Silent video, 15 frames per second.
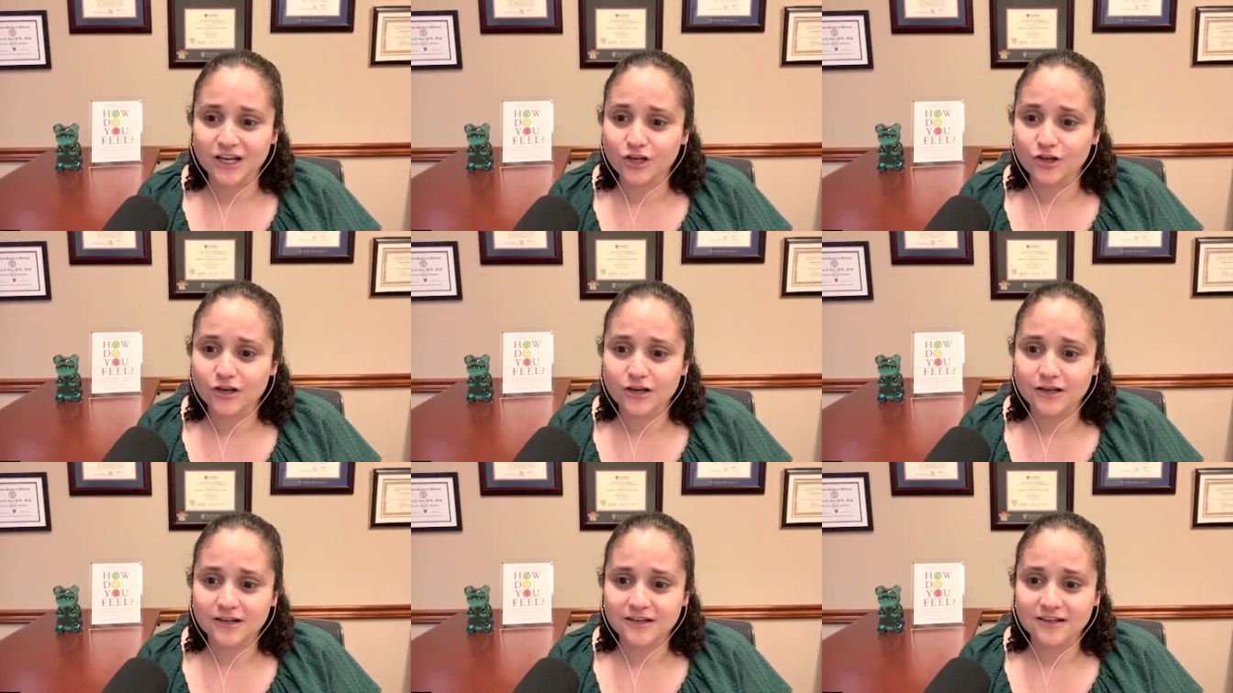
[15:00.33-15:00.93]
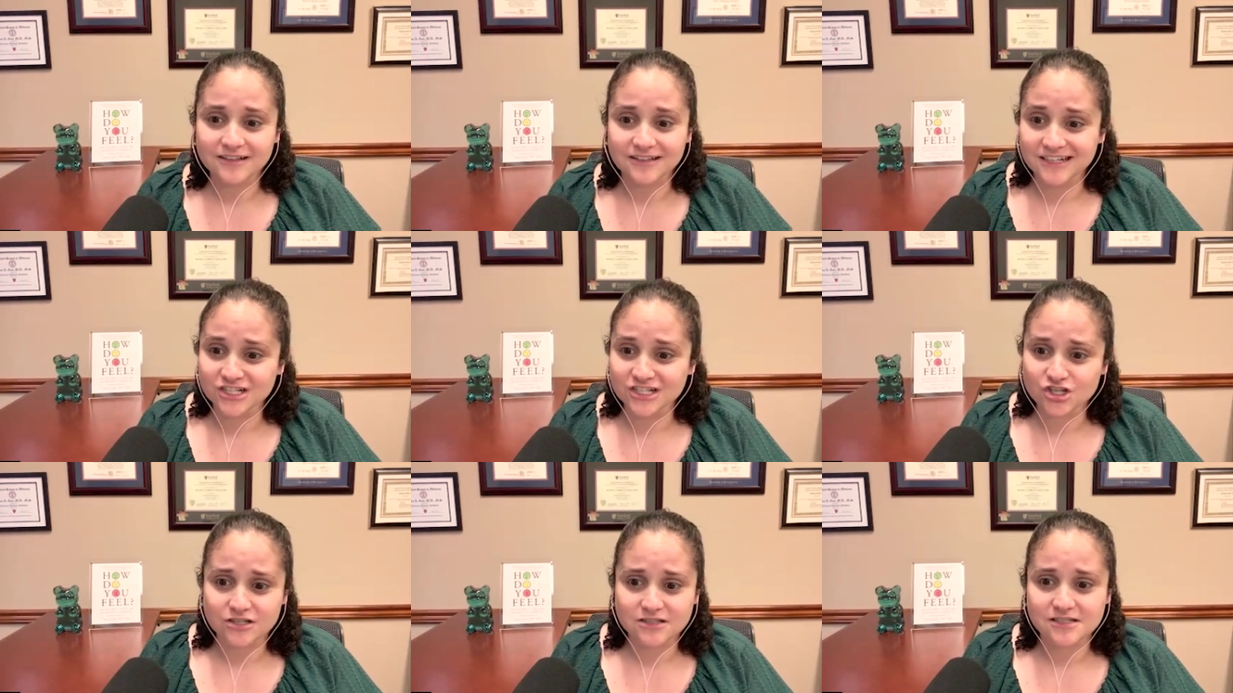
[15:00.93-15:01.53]
a good
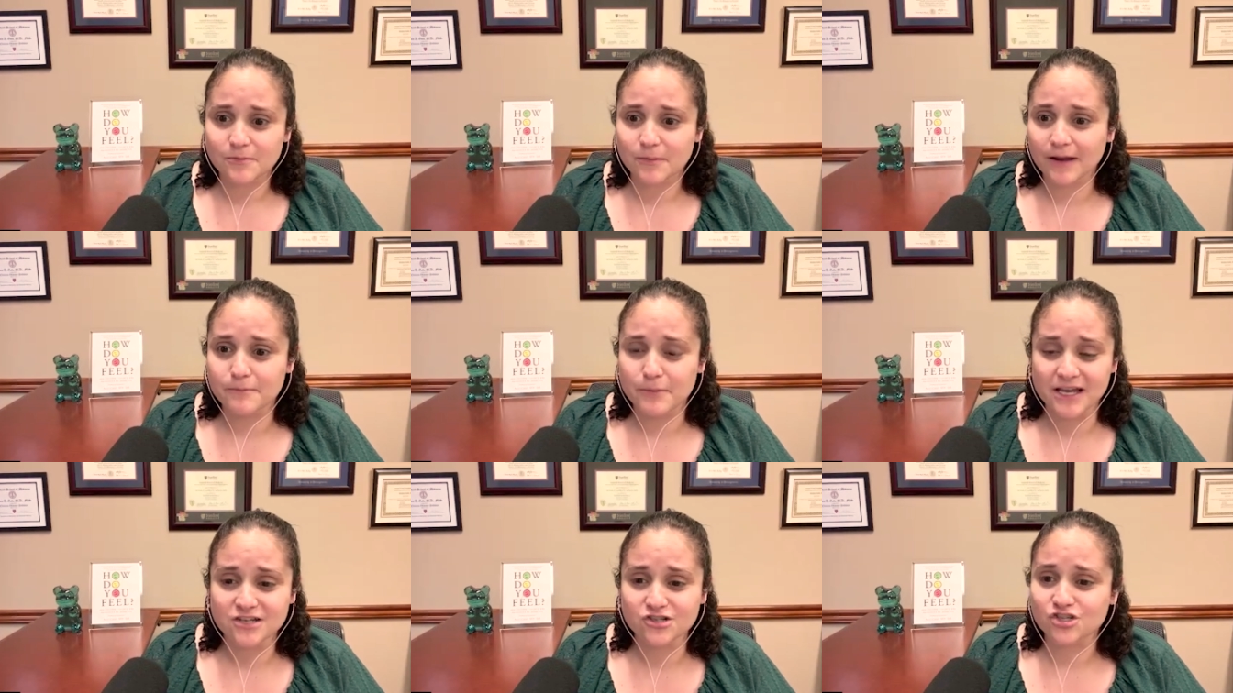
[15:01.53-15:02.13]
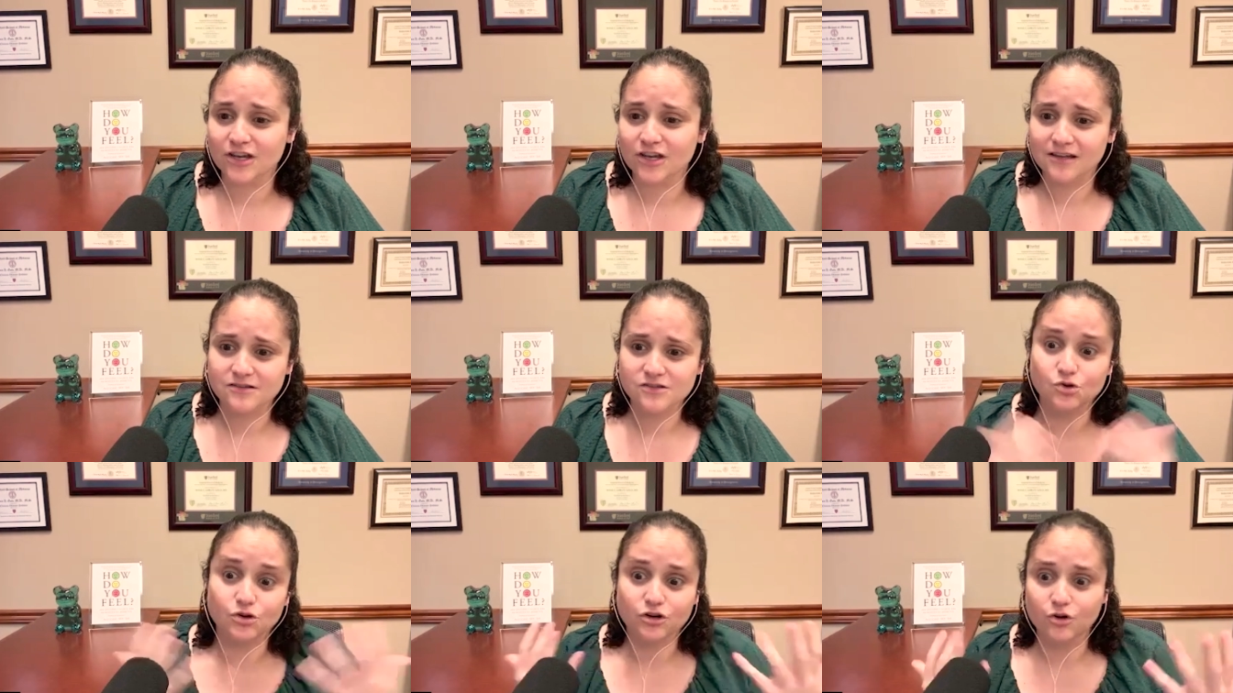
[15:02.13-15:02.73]
clinician to my
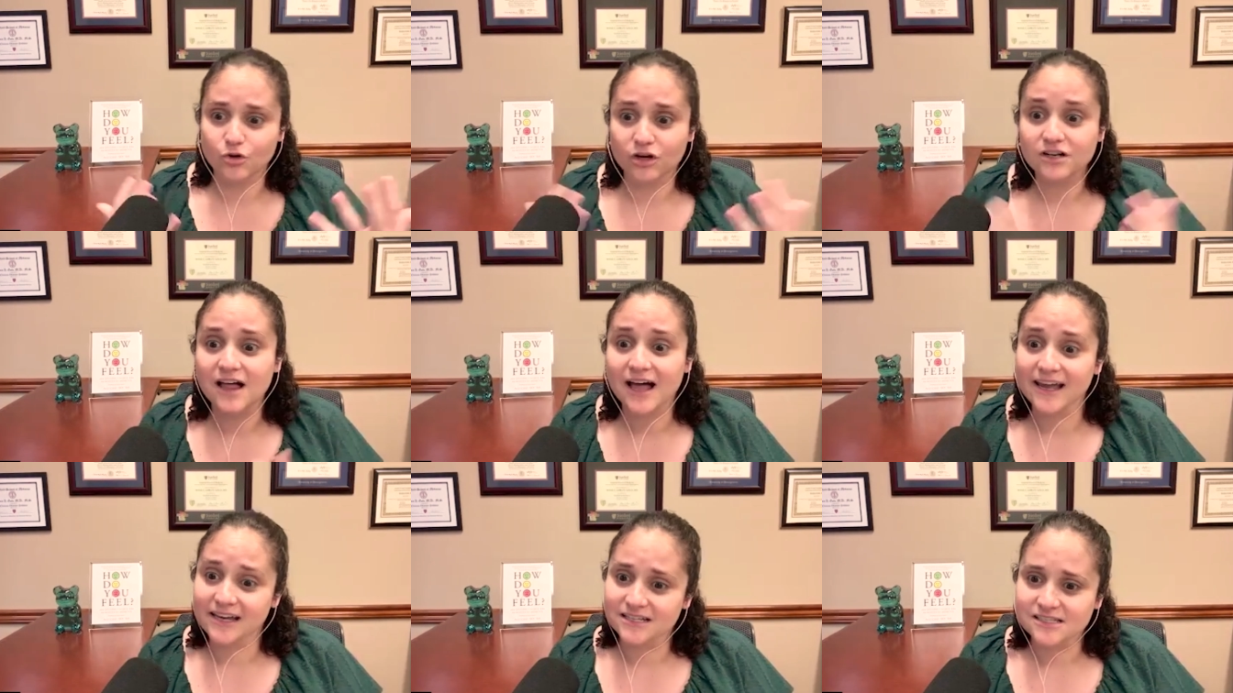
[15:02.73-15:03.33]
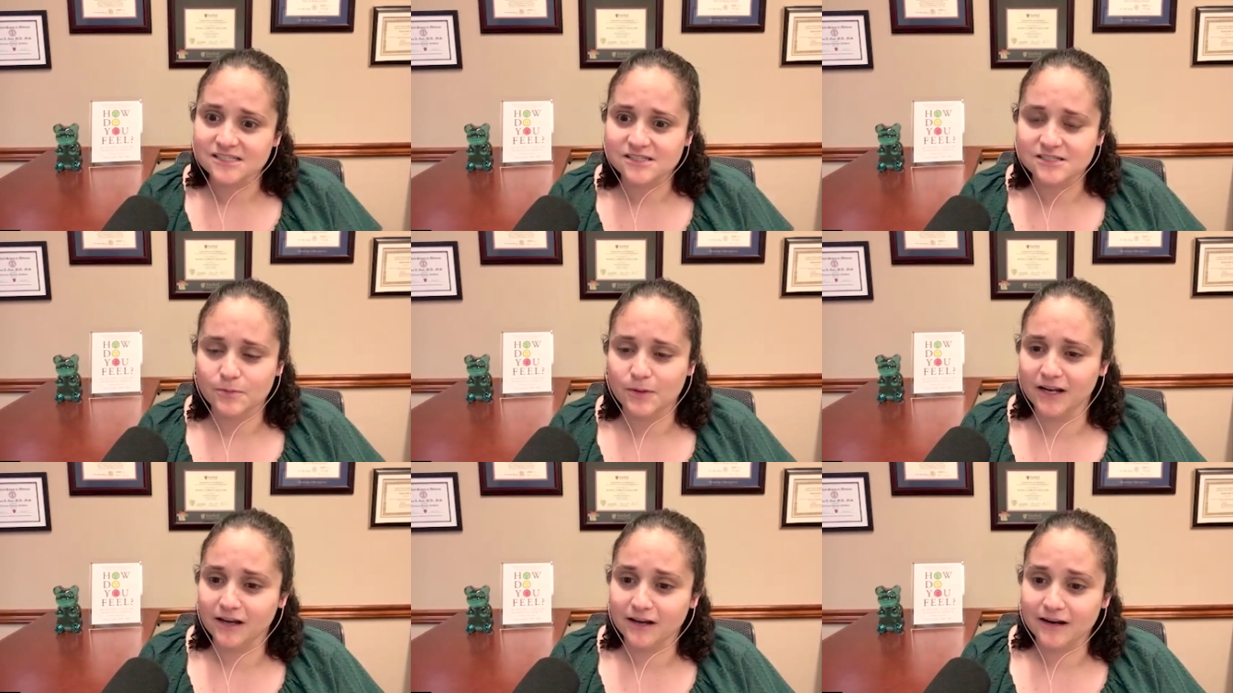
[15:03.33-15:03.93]
patients or clients,
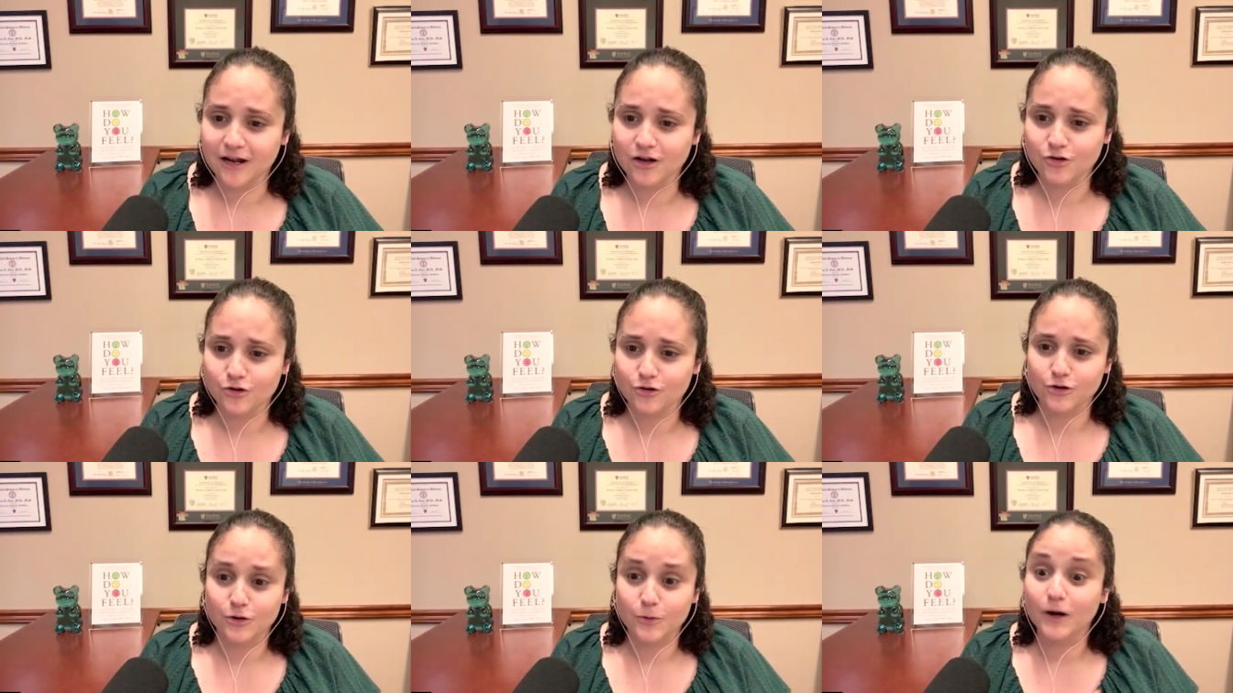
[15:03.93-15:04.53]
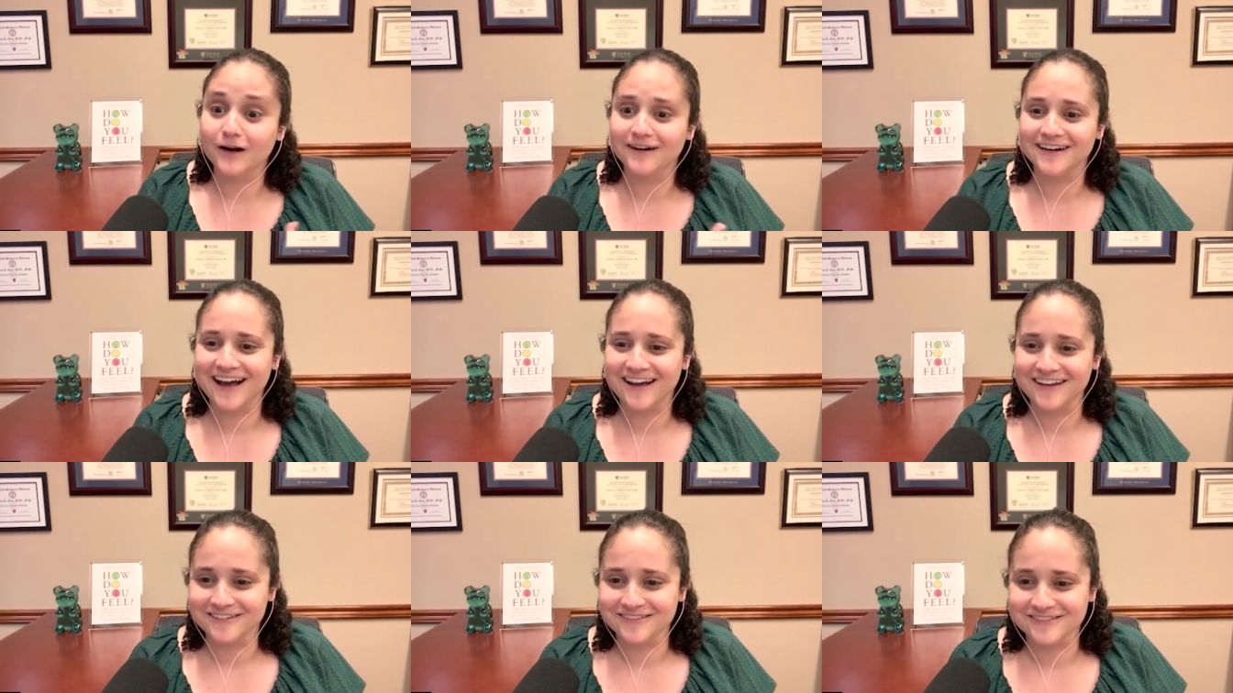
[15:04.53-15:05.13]
depending on who you are and how
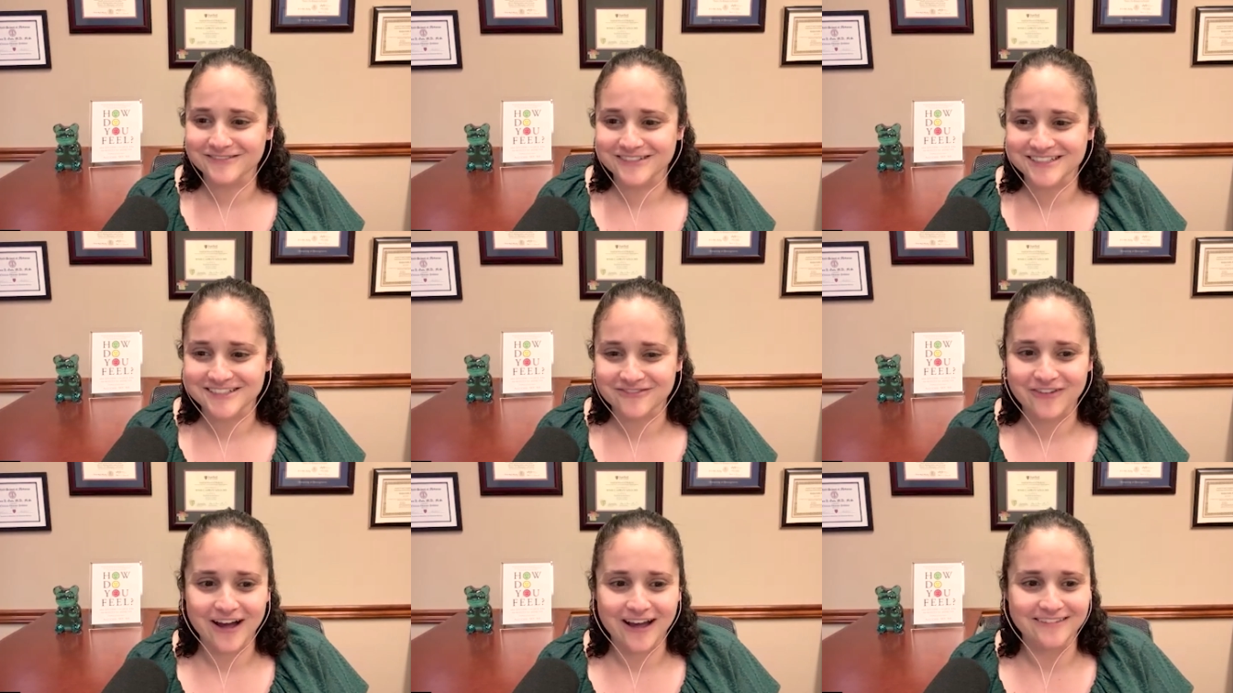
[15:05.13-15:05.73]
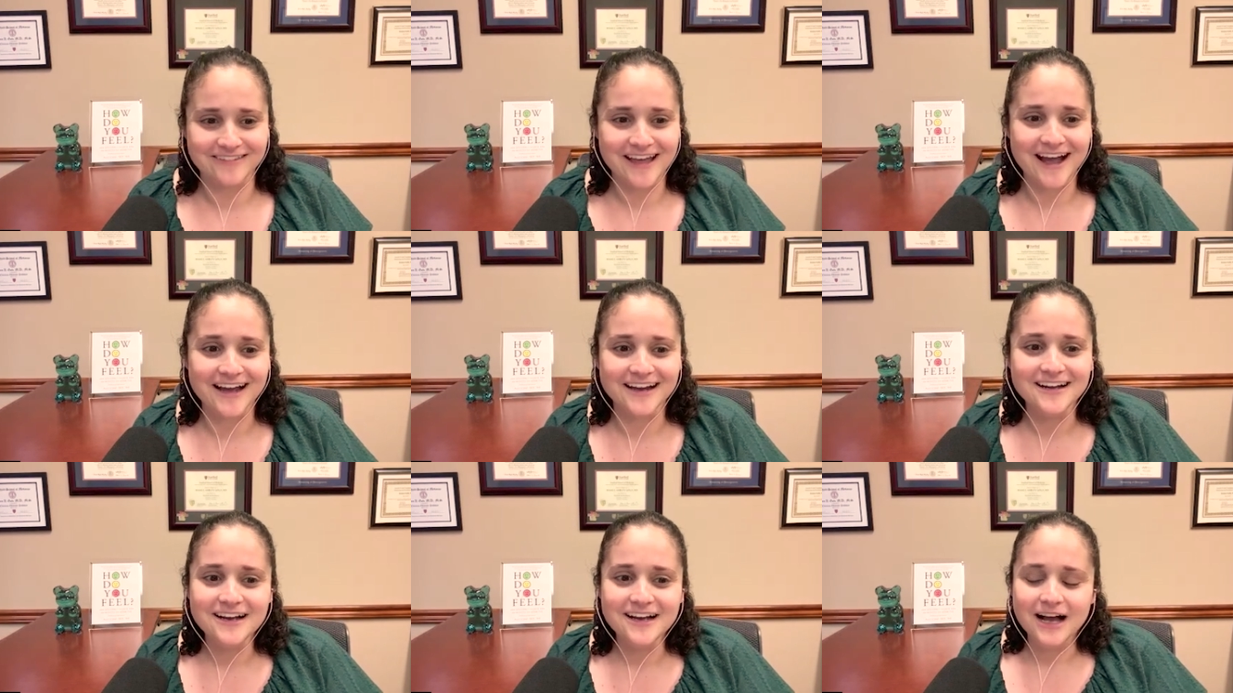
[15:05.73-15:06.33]
you define that.